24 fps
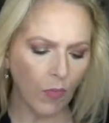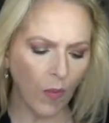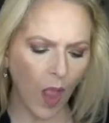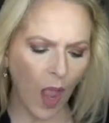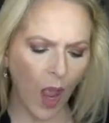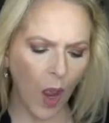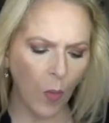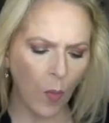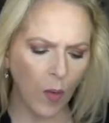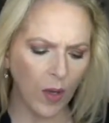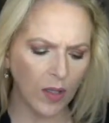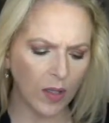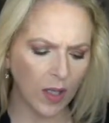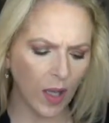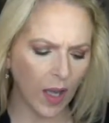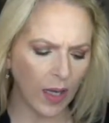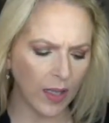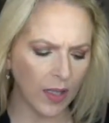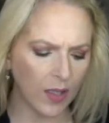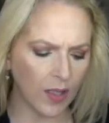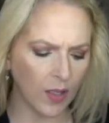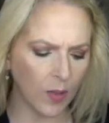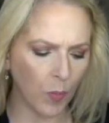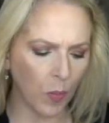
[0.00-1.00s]
I was
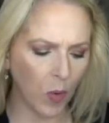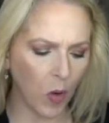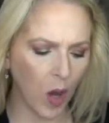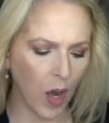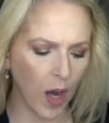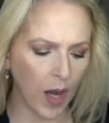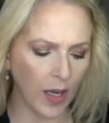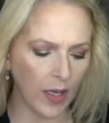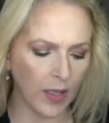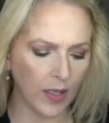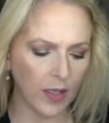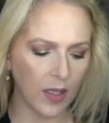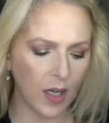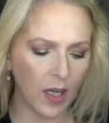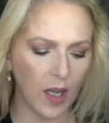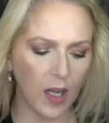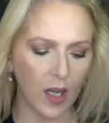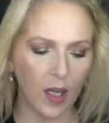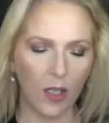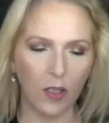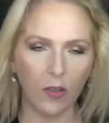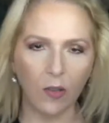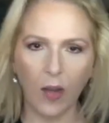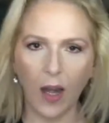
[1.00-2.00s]
kind of surprised.
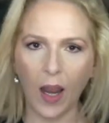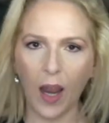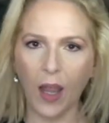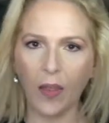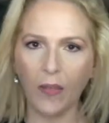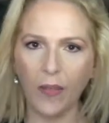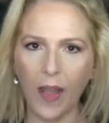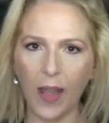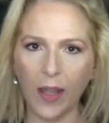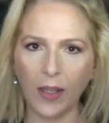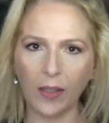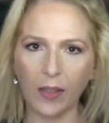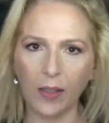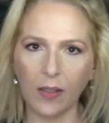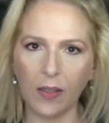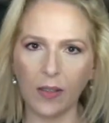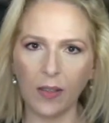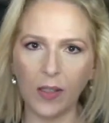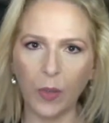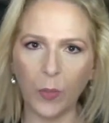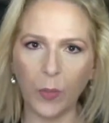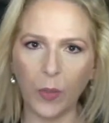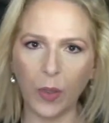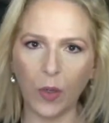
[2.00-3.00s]
So it had that
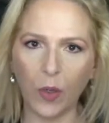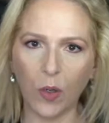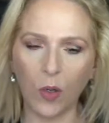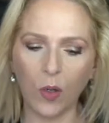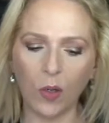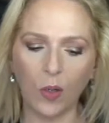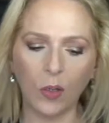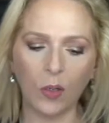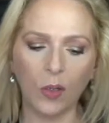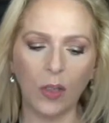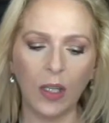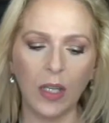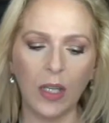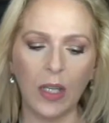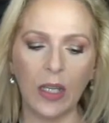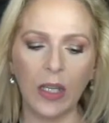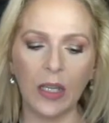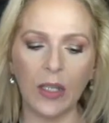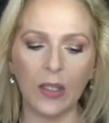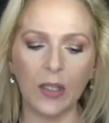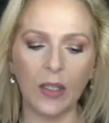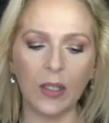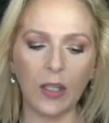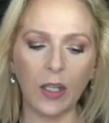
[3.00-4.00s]
typical
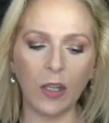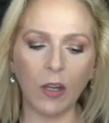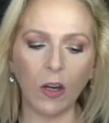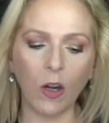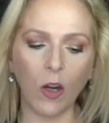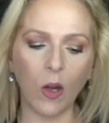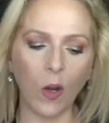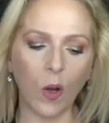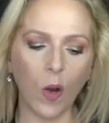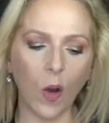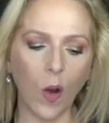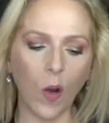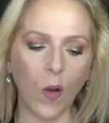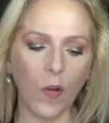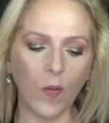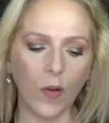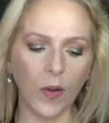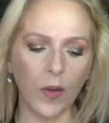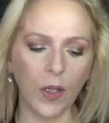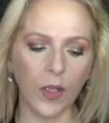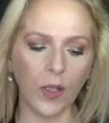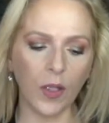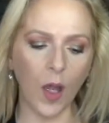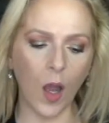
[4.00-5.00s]
sticker over
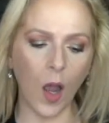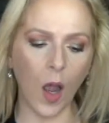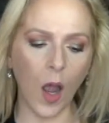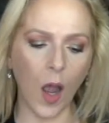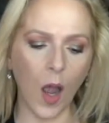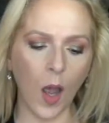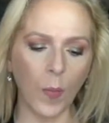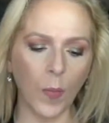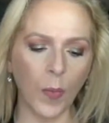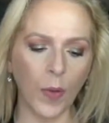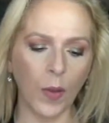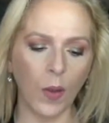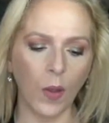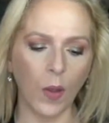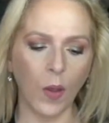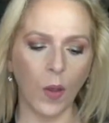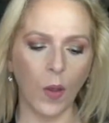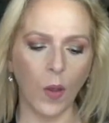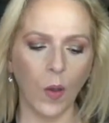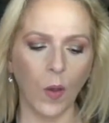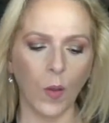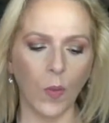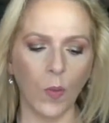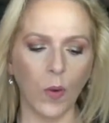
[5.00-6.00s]
the top
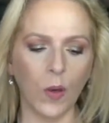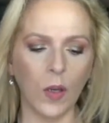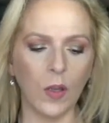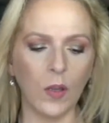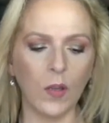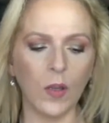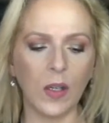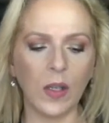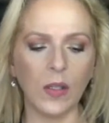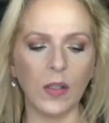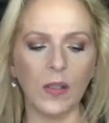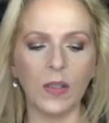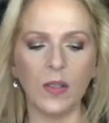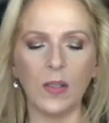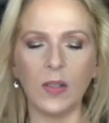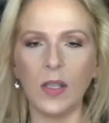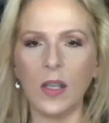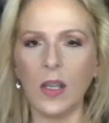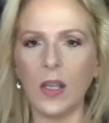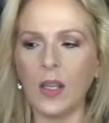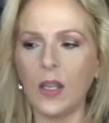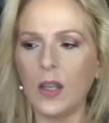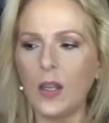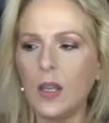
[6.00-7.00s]
where you can
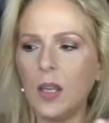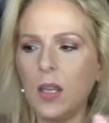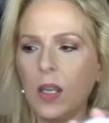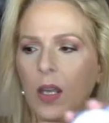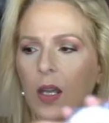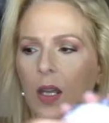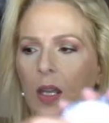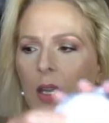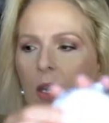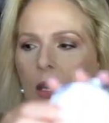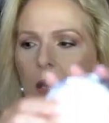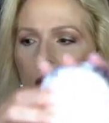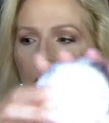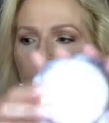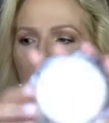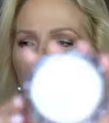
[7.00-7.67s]
see